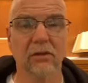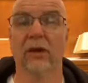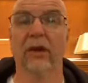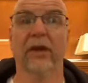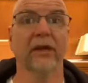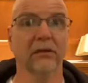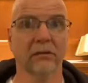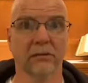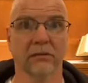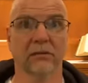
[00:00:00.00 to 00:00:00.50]

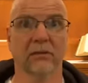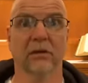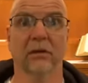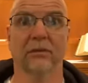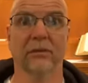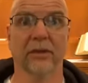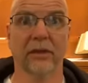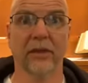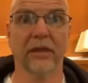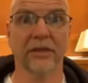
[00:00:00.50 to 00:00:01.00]
right?
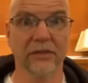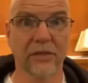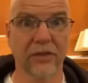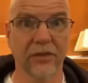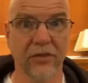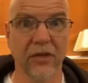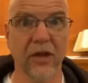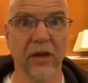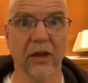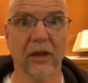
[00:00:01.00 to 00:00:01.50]
I mean, that's
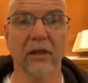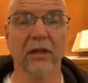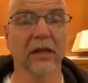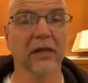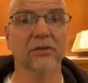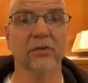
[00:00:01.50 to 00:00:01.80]
a thing.